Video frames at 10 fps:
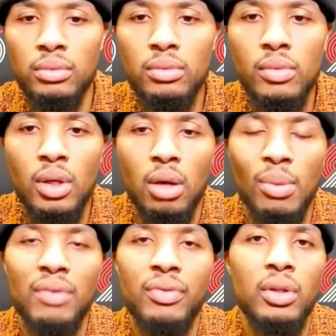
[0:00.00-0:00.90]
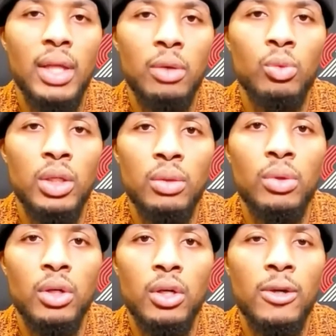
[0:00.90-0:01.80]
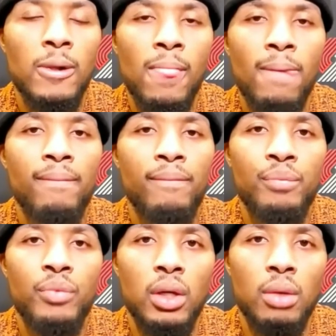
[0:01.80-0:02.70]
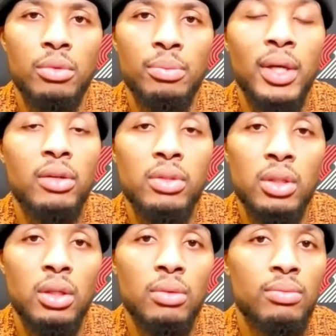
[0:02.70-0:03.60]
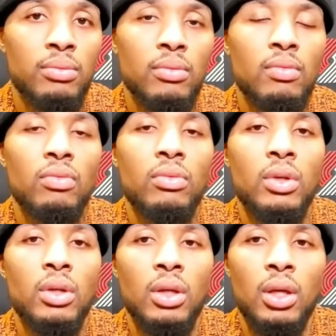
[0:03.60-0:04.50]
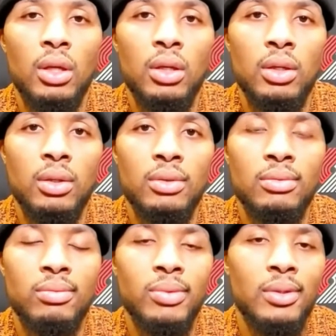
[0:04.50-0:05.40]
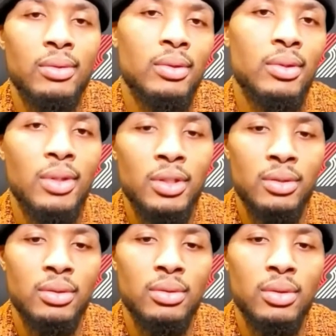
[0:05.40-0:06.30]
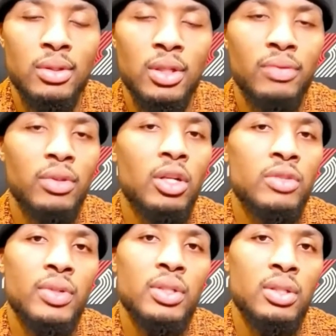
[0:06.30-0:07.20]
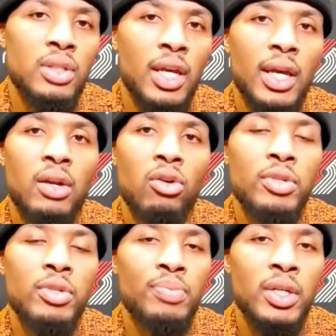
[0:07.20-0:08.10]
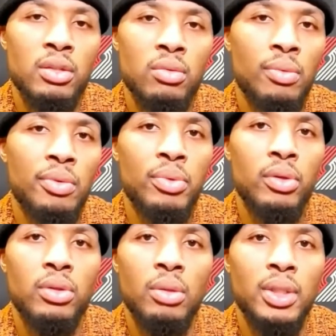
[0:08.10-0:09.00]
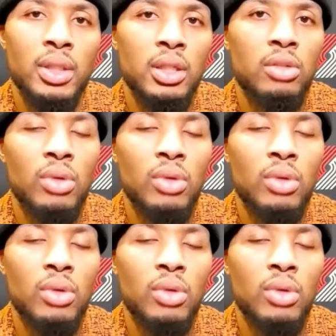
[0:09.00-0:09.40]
I felt like we were the better team. And it's a tough loss for us to take at home, especially when we built up a lead the way we